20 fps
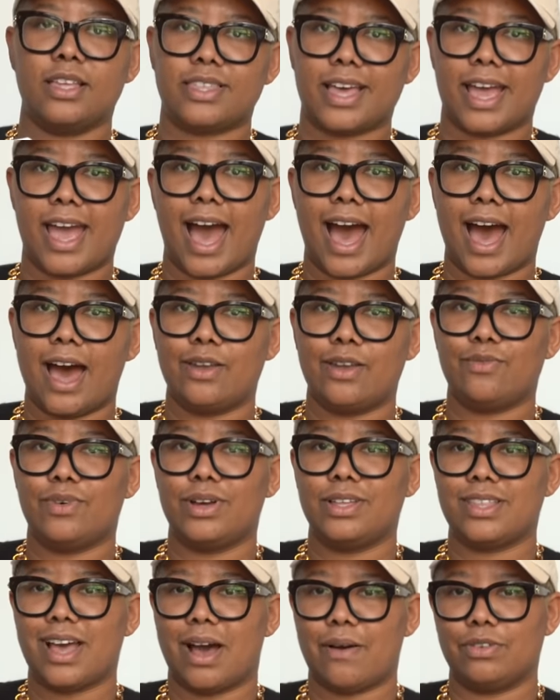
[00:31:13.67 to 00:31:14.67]
They had
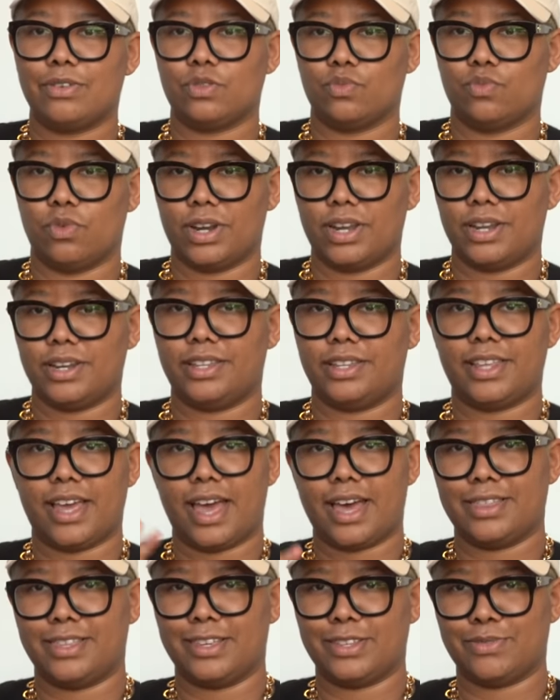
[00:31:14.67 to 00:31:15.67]
one that was wooden and
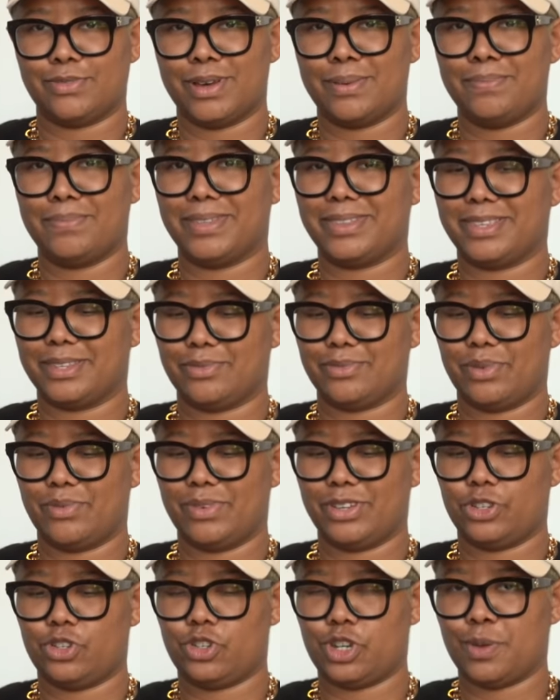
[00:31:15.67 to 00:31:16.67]
they had this one, but this
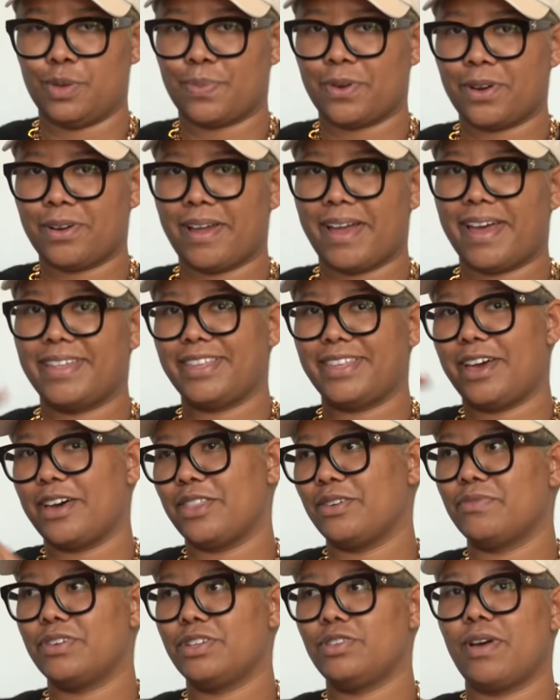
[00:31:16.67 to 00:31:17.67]
one was cheaper and the
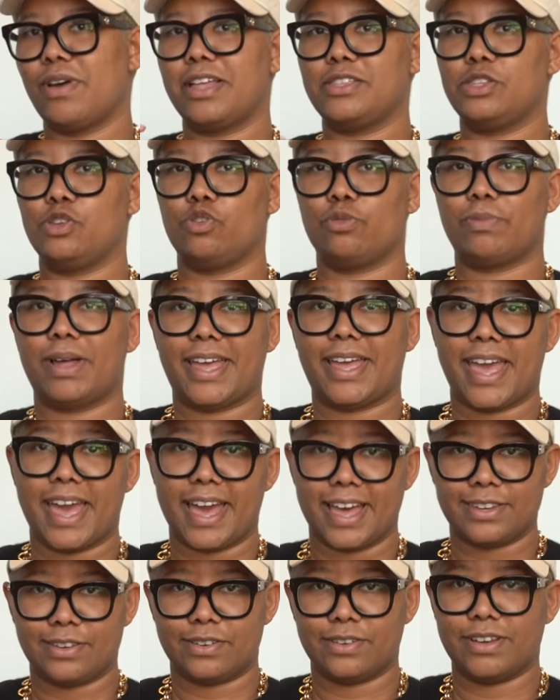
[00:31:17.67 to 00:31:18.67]
other one you had to do it by
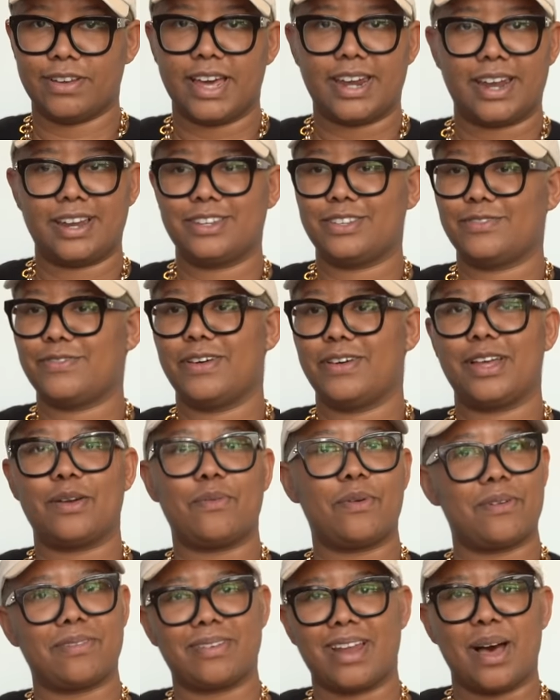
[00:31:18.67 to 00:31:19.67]
candle and I just felt
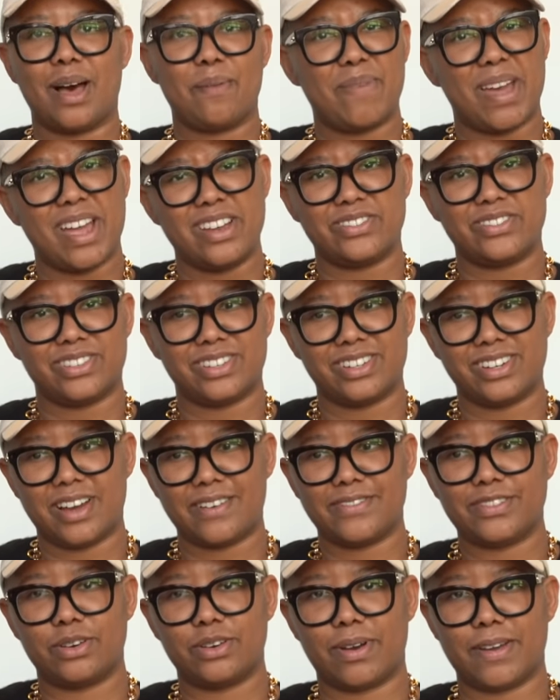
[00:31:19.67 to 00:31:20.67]
like we were not patient
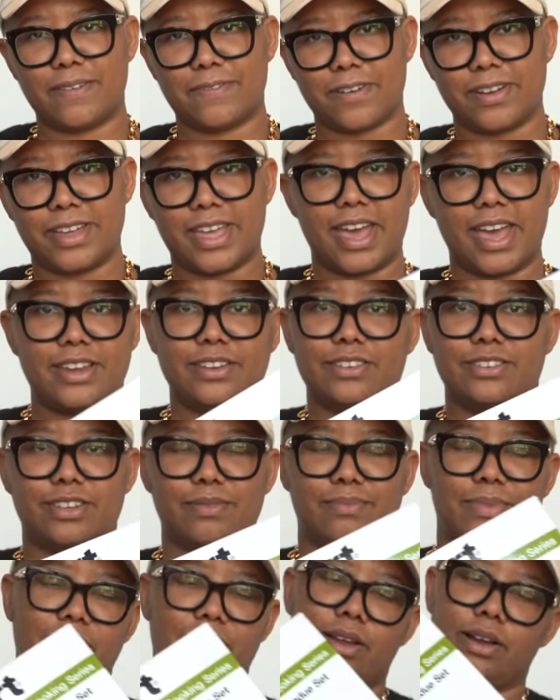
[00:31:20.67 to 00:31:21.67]
enough to wait for a candle
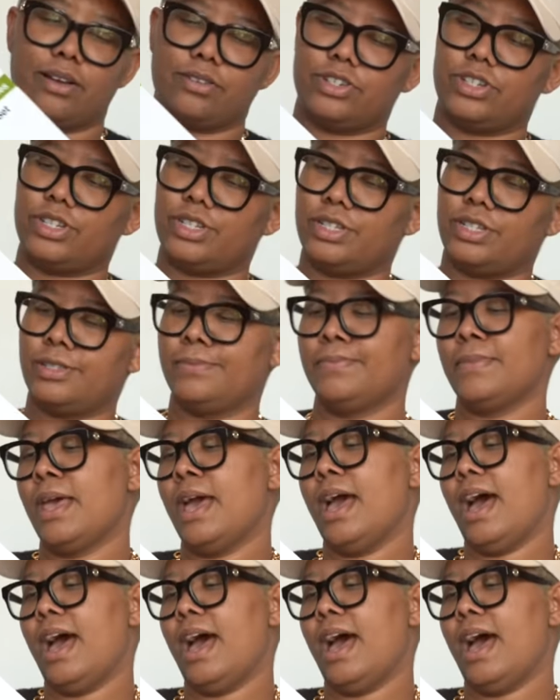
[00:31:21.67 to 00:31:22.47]
to melt our cheese.